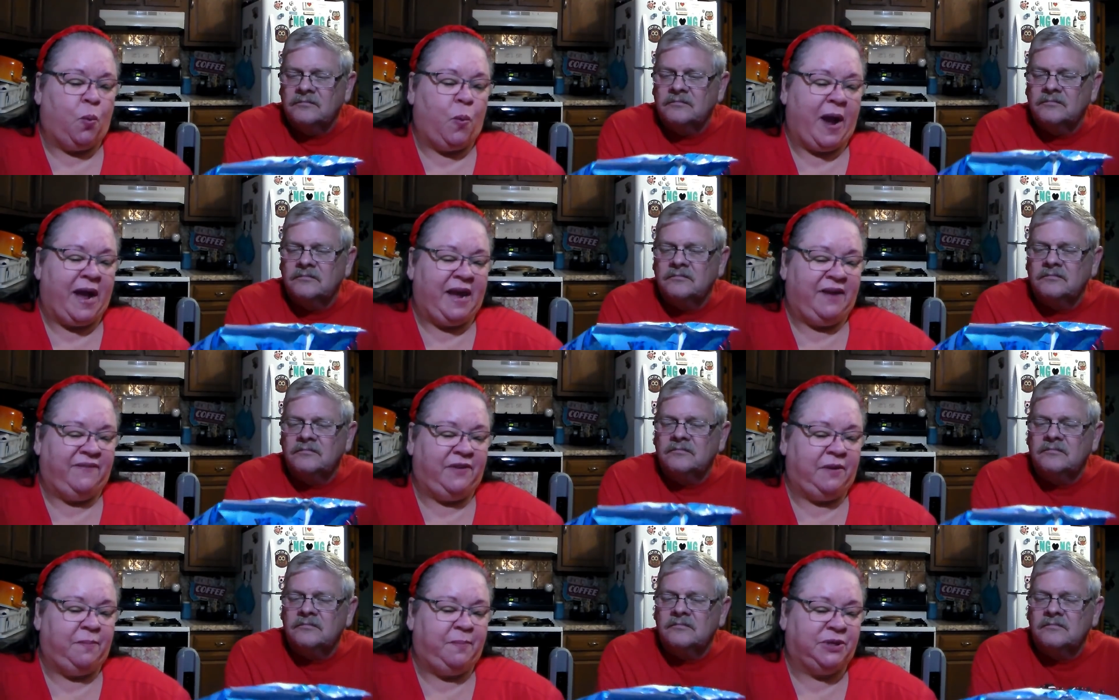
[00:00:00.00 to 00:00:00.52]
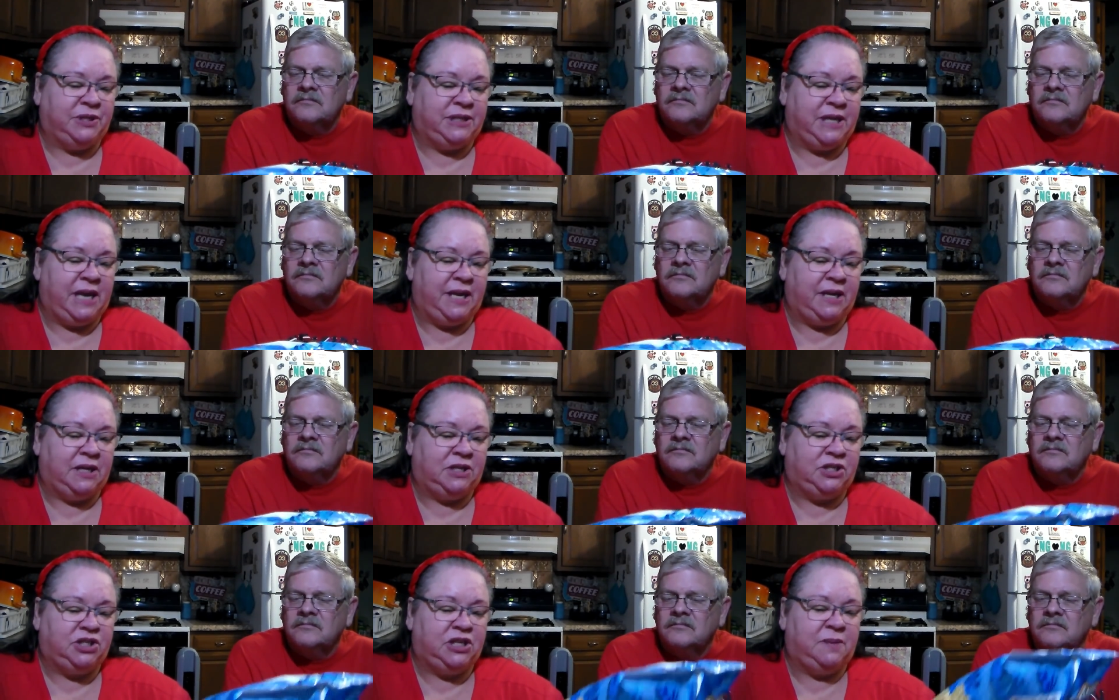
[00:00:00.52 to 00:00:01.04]
Speaker 1: wavy
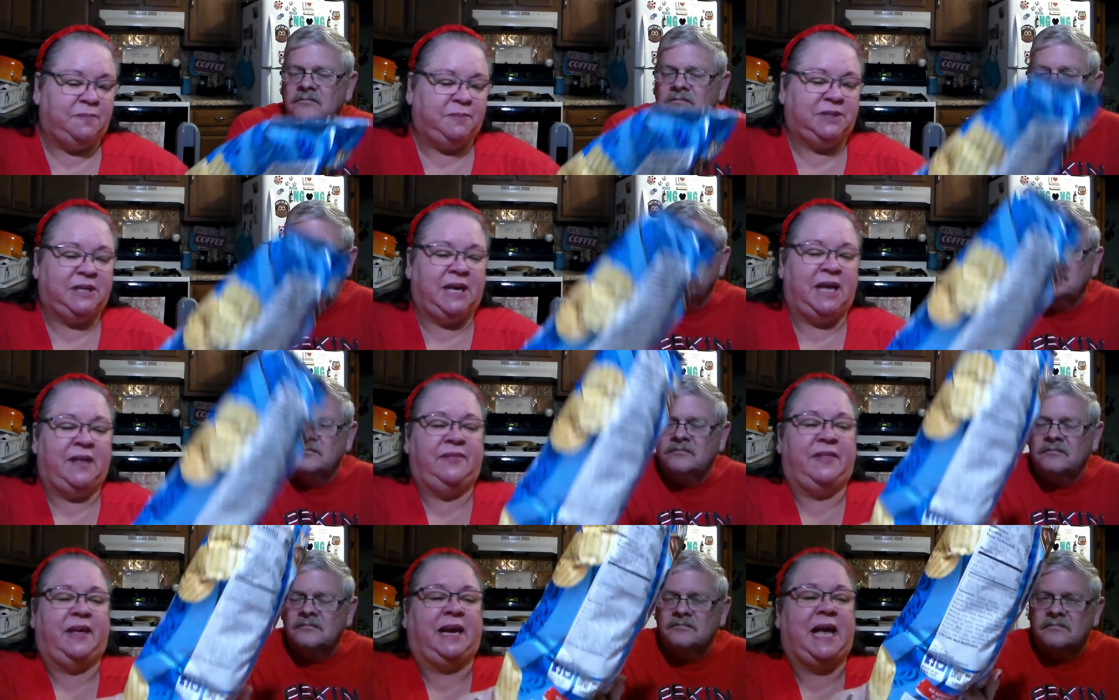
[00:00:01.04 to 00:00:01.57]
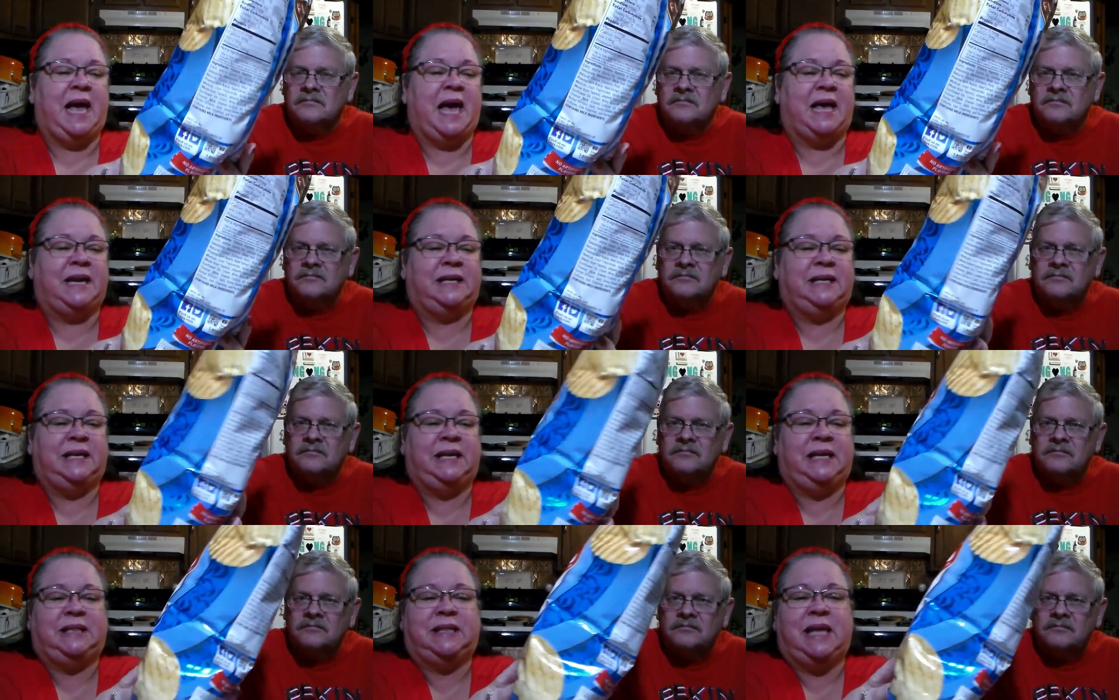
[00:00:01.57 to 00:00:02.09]
potato chips in the
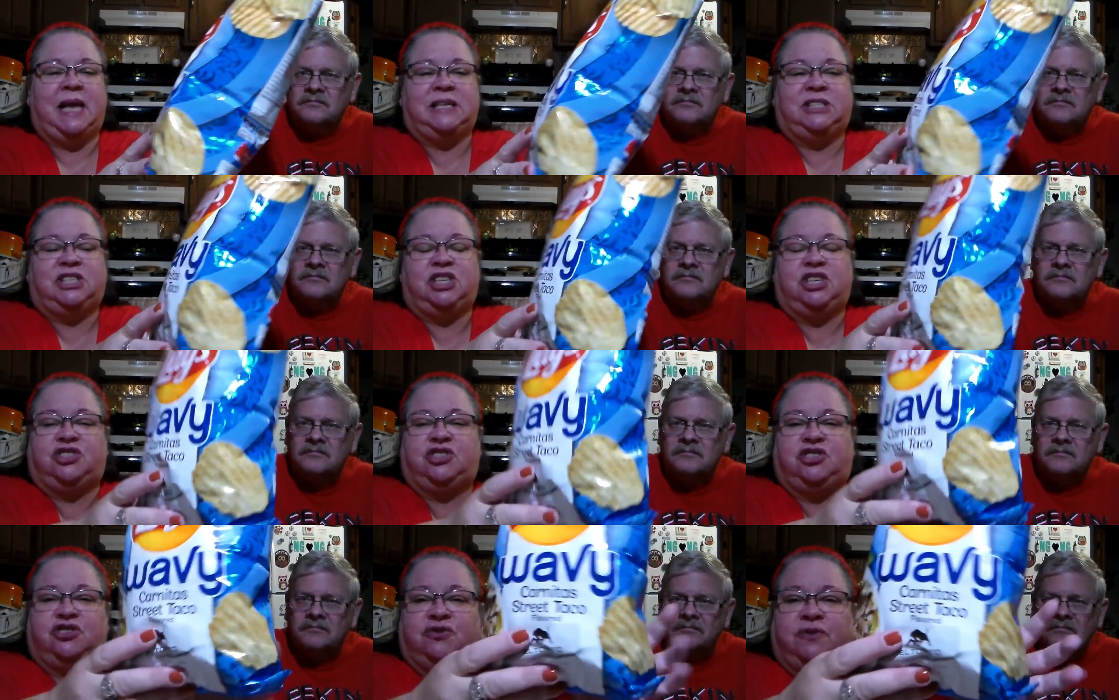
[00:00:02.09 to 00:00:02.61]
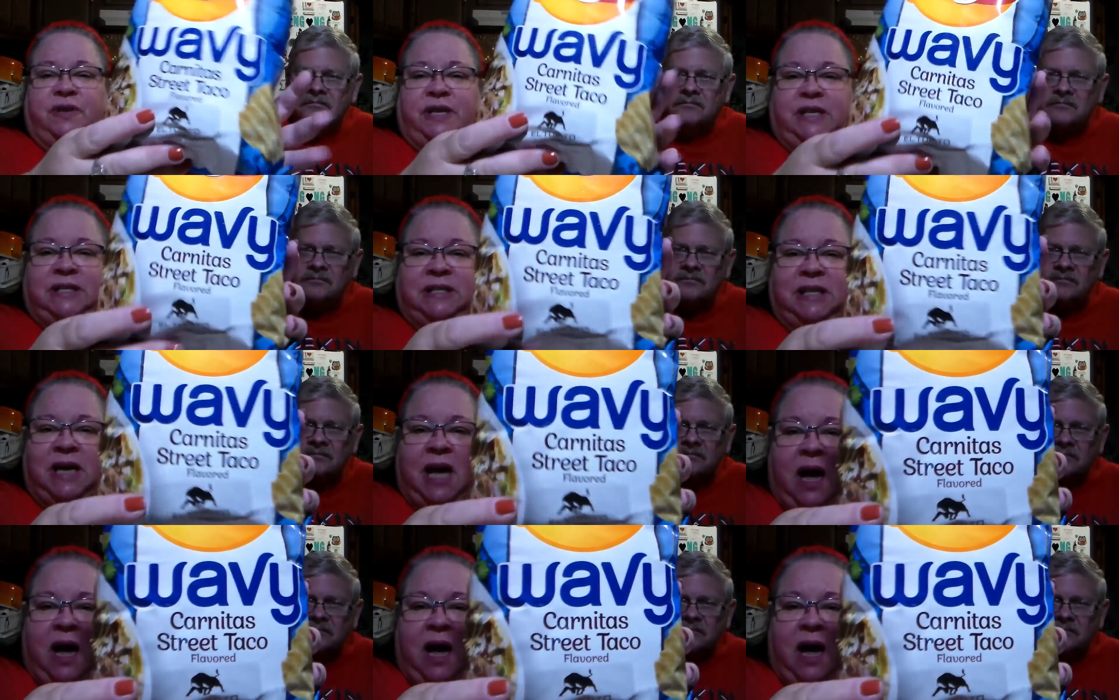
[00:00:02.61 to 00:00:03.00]
Carnitas Street